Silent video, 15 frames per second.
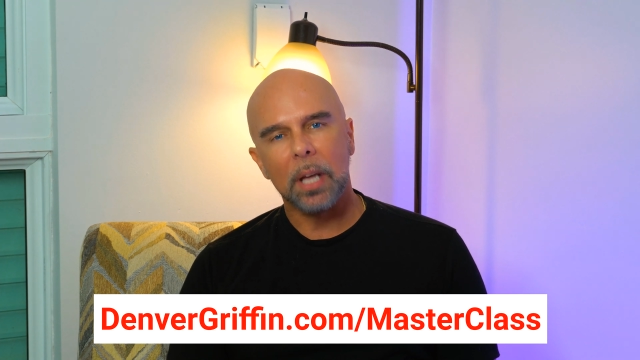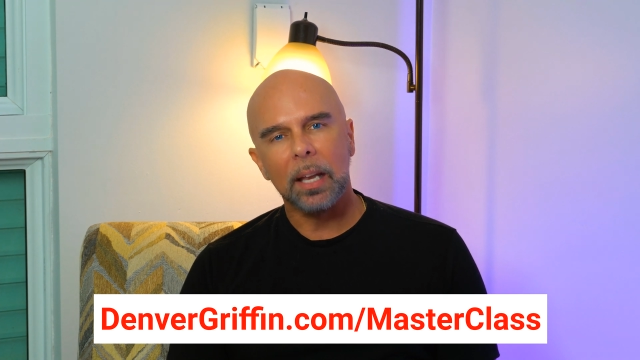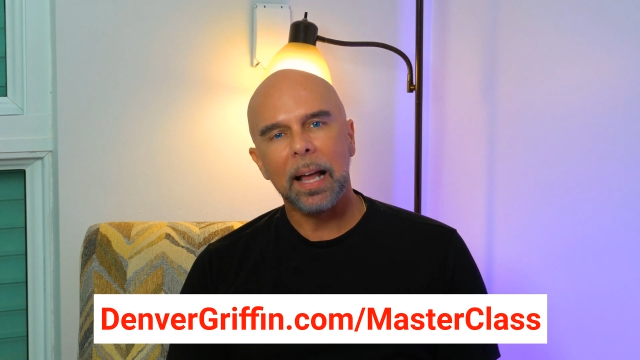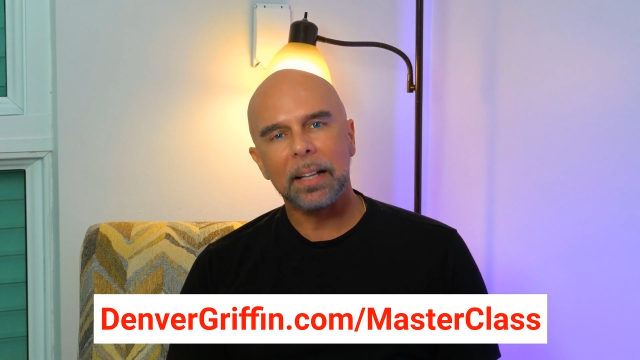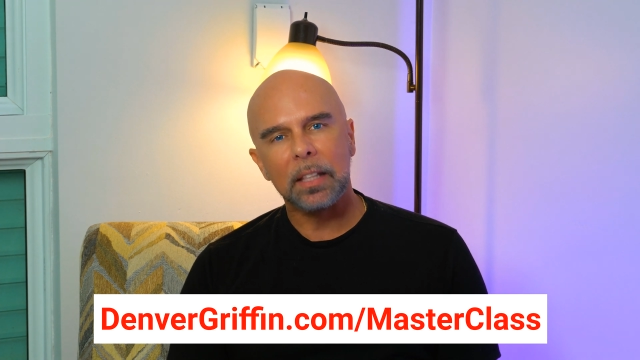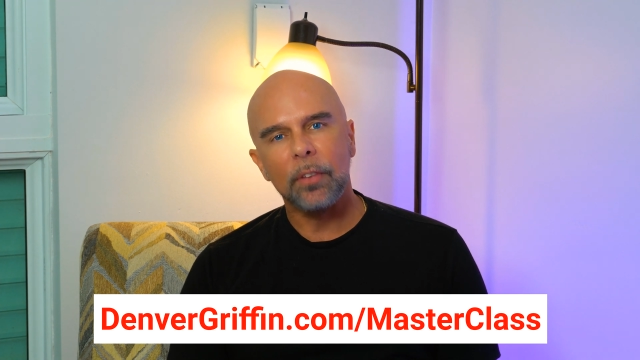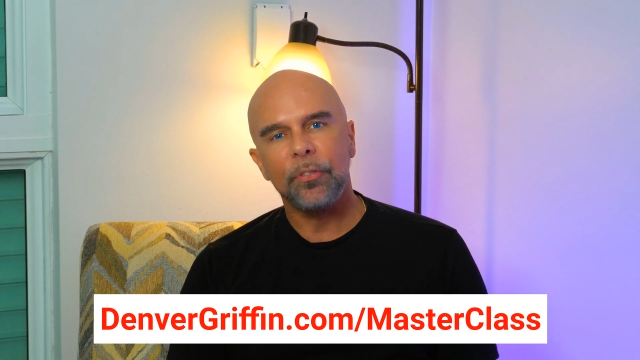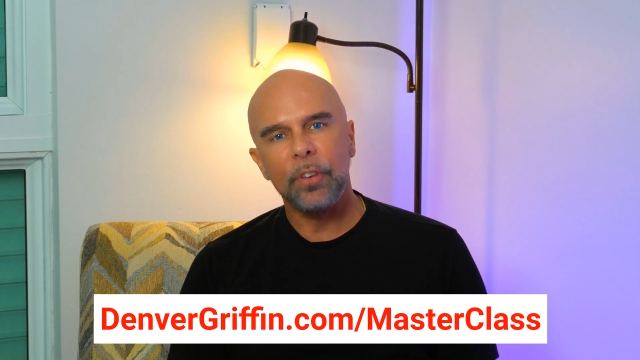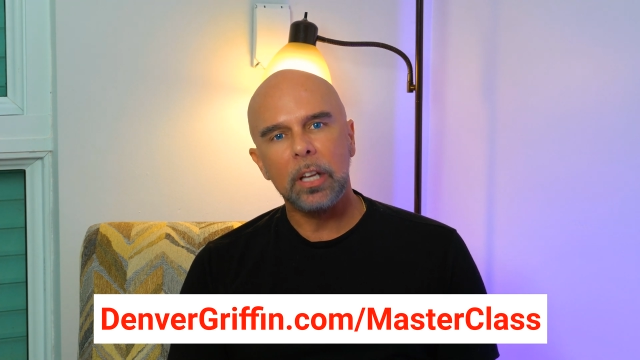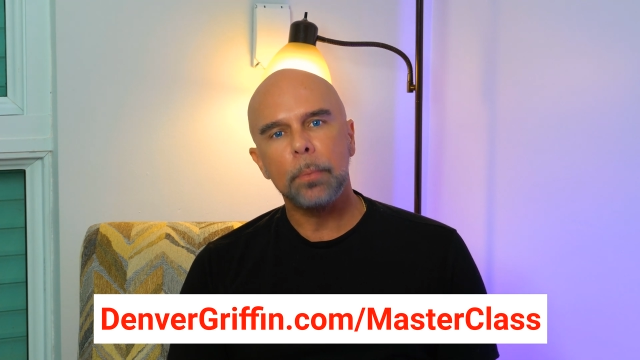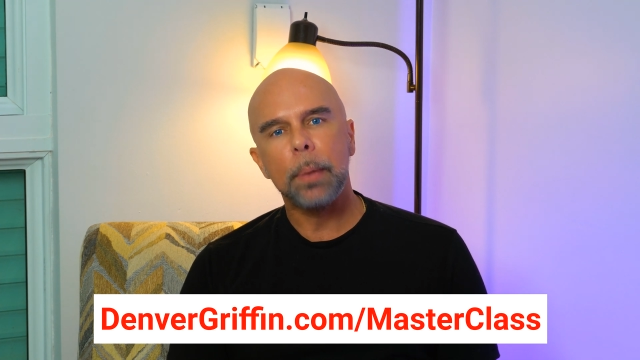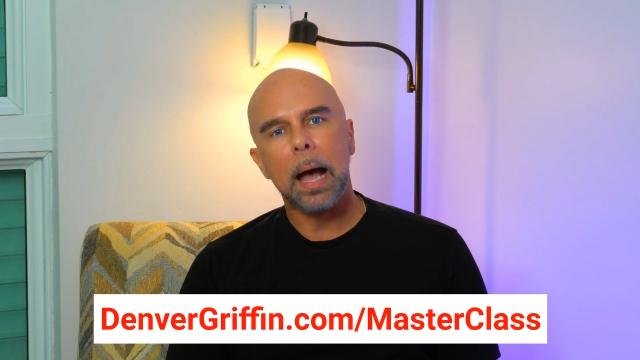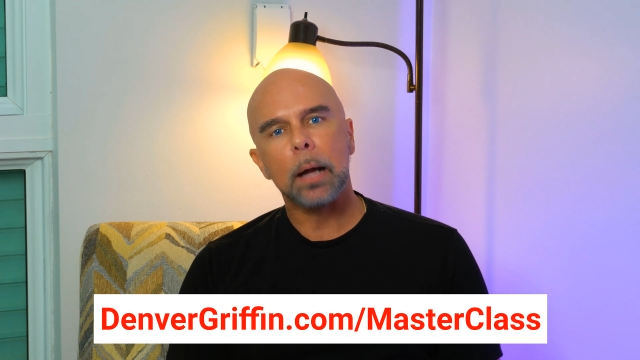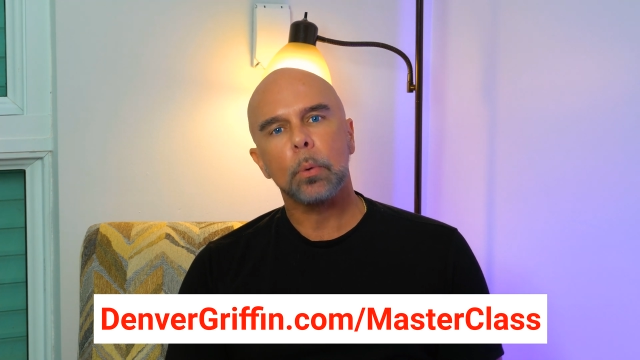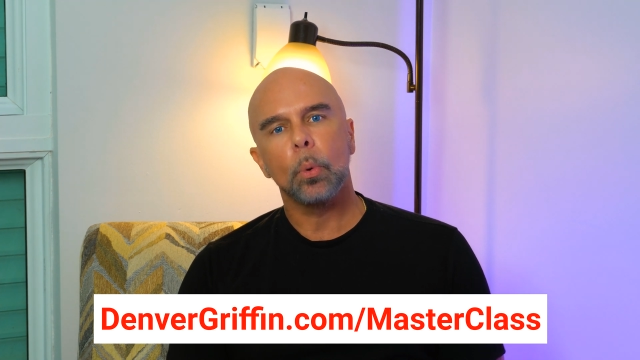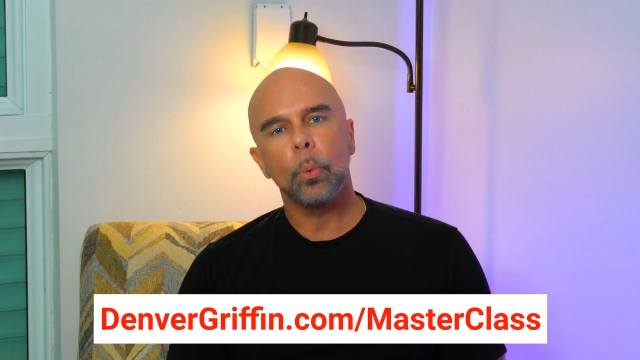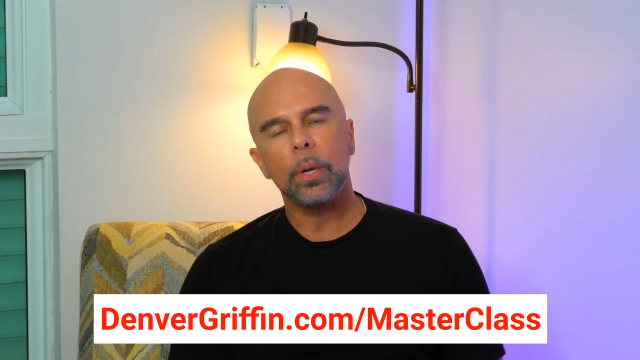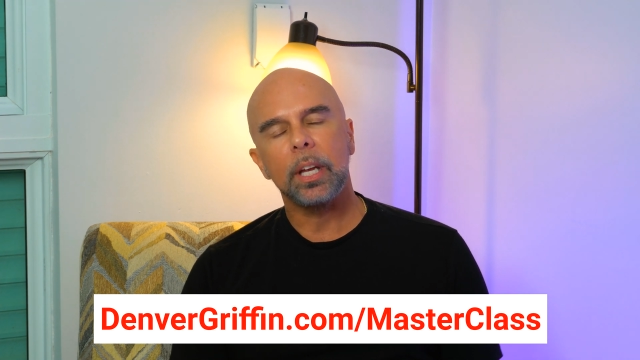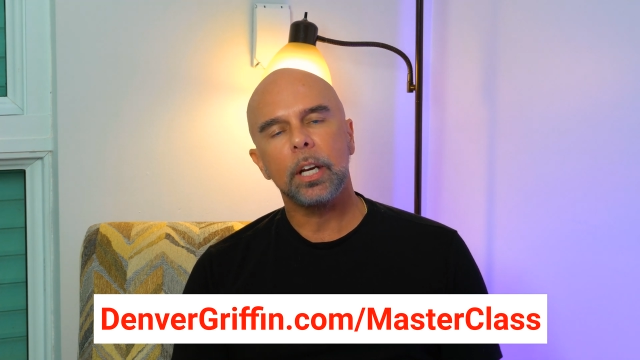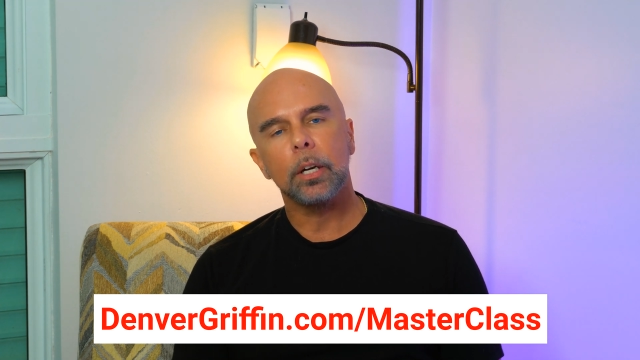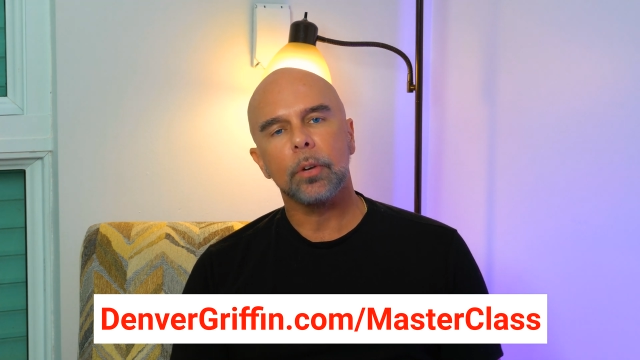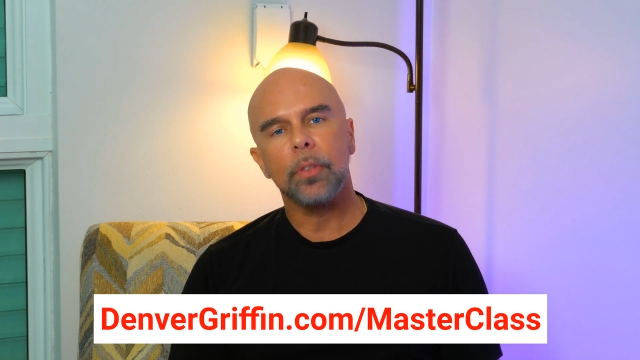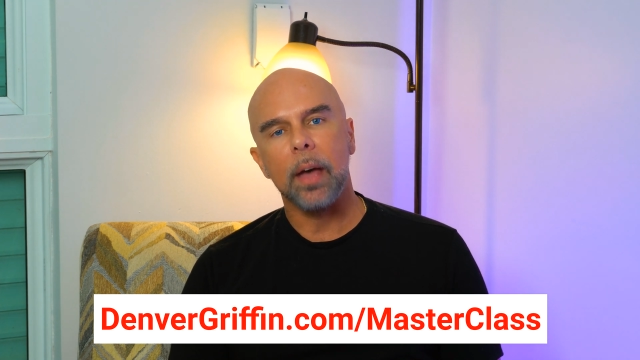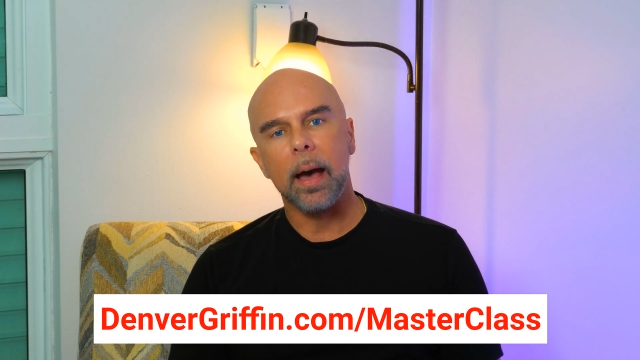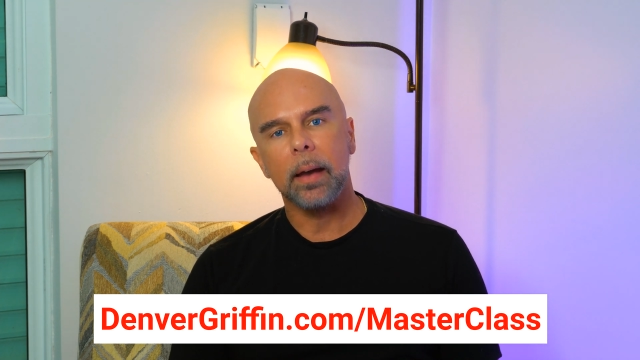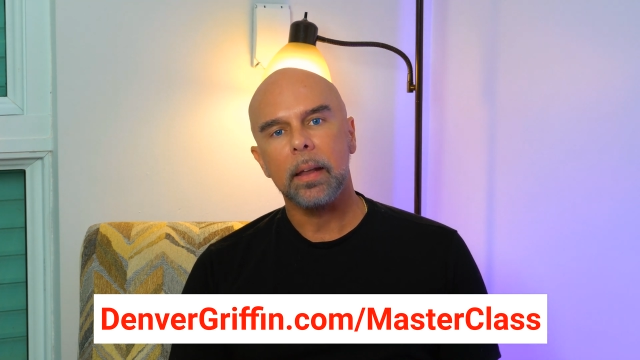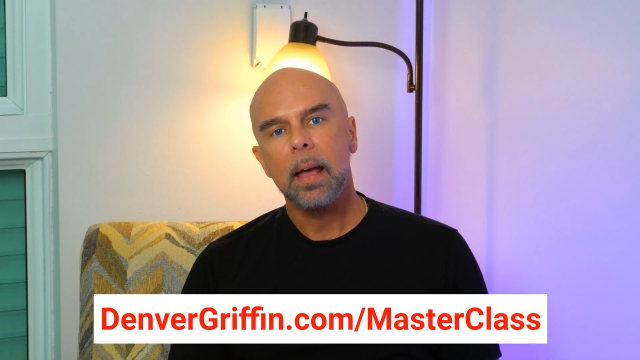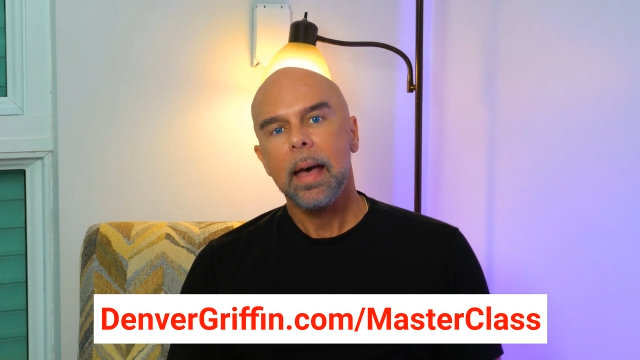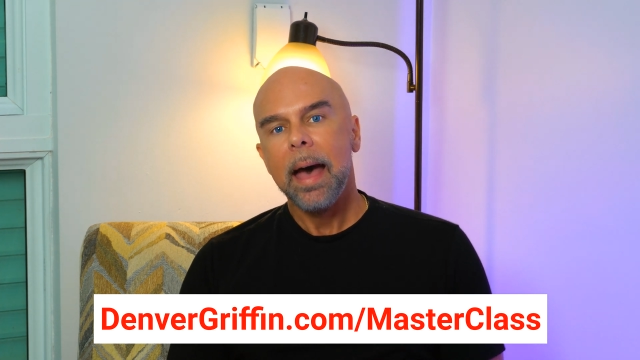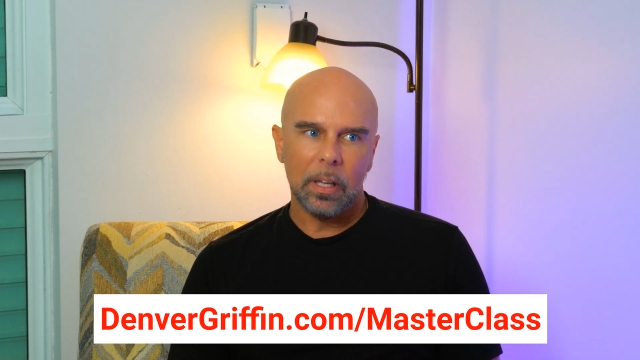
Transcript: I like the feedback when we hear that.